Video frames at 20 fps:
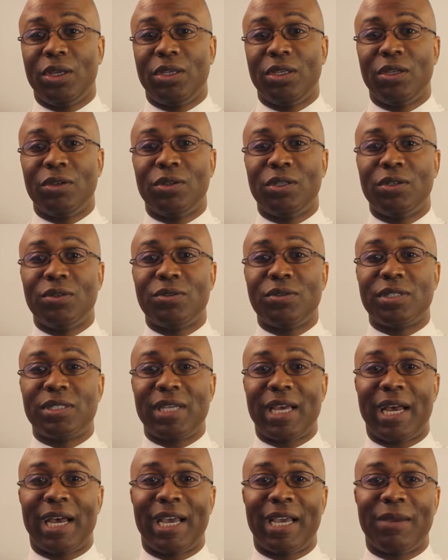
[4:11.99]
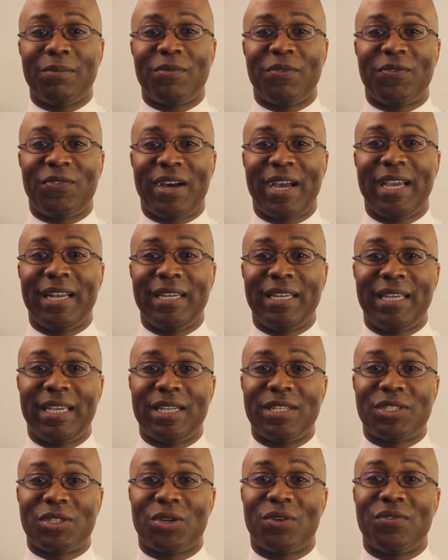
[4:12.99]
you lose time finding
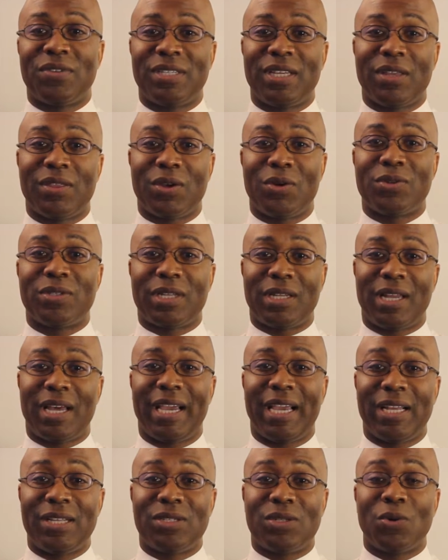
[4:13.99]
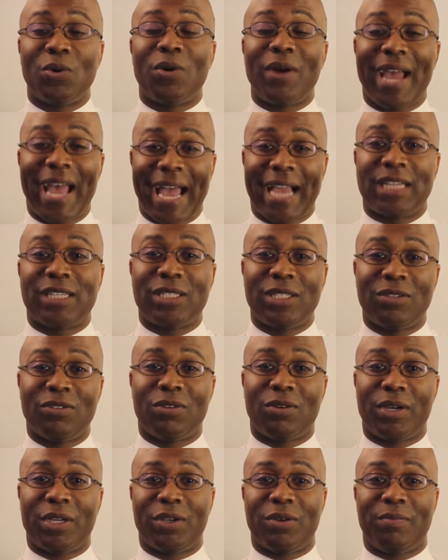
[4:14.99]
and servicing those clients who are actually
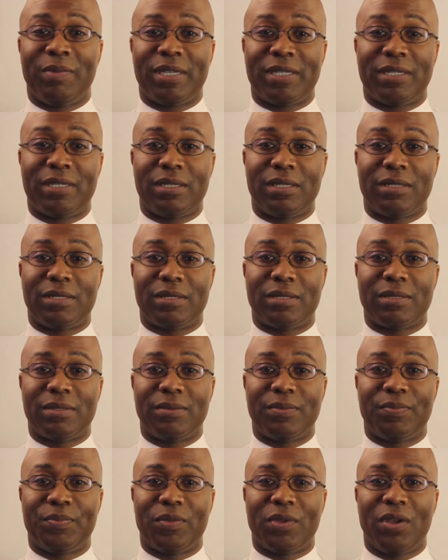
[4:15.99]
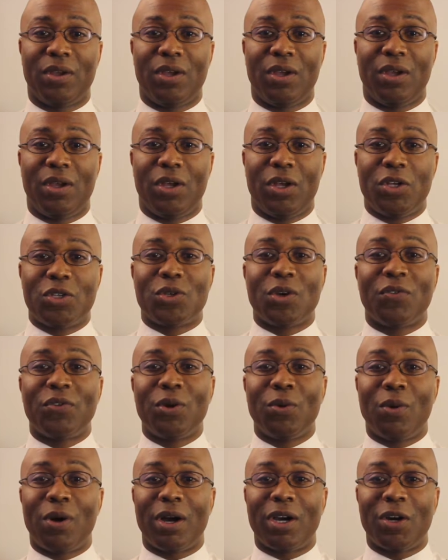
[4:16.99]
growing your business. So if
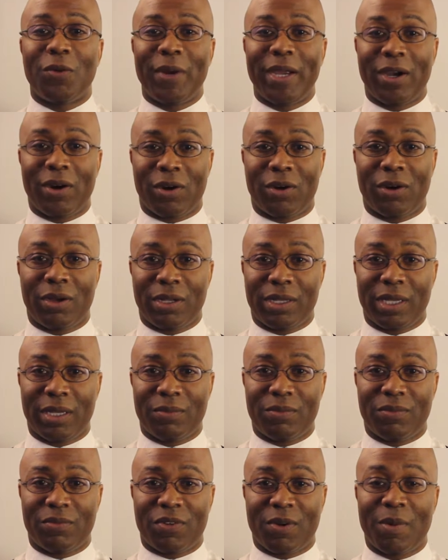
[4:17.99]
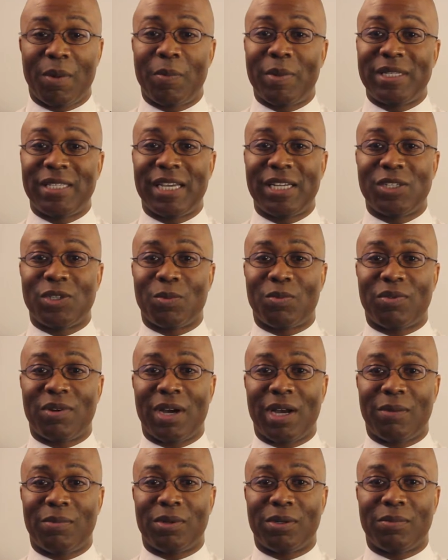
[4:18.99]
you walk away early from a potential
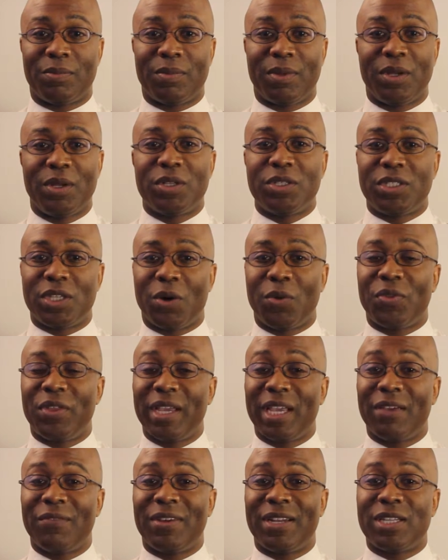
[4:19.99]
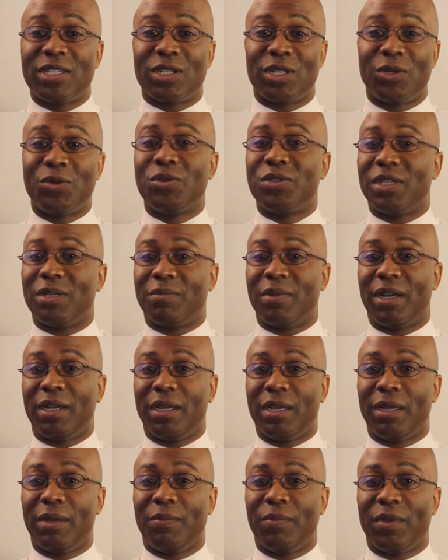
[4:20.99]
problem, don't think of it as losing
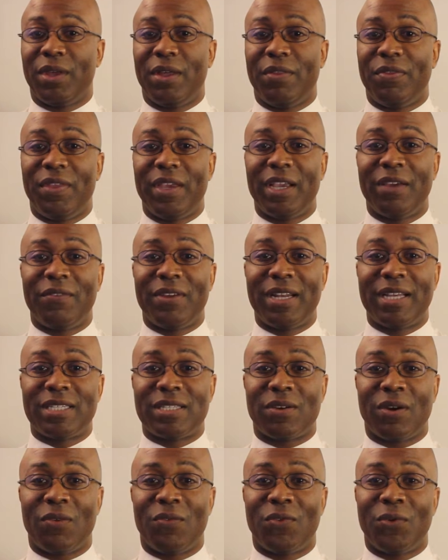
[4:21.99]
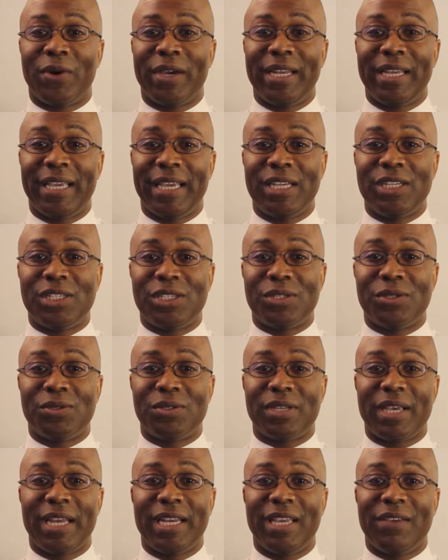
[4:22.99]
money. Think of it as avoiding
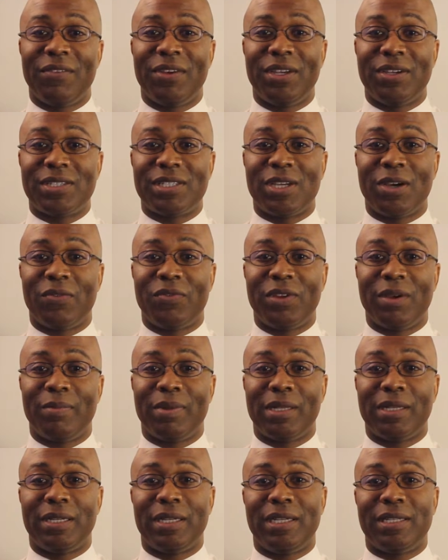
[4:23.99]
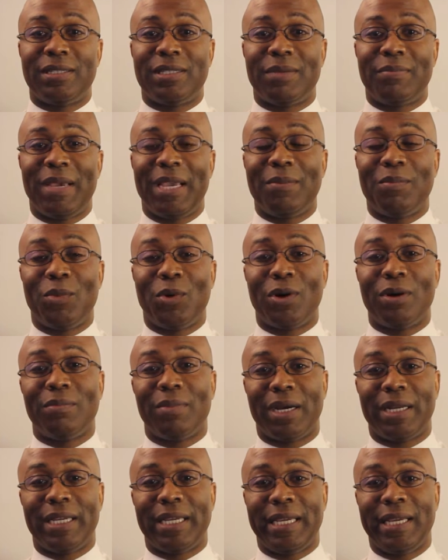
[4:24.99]
issues and giving yourself the ability to make more
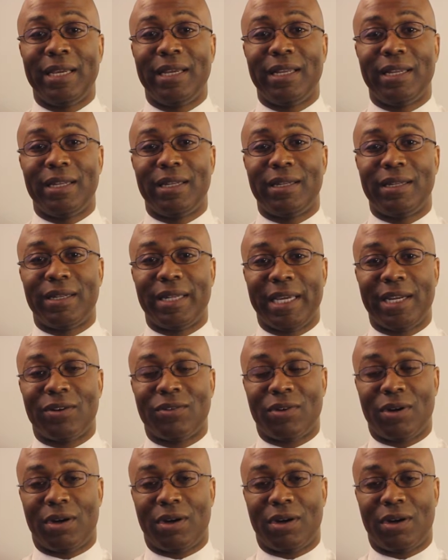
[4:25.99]
money later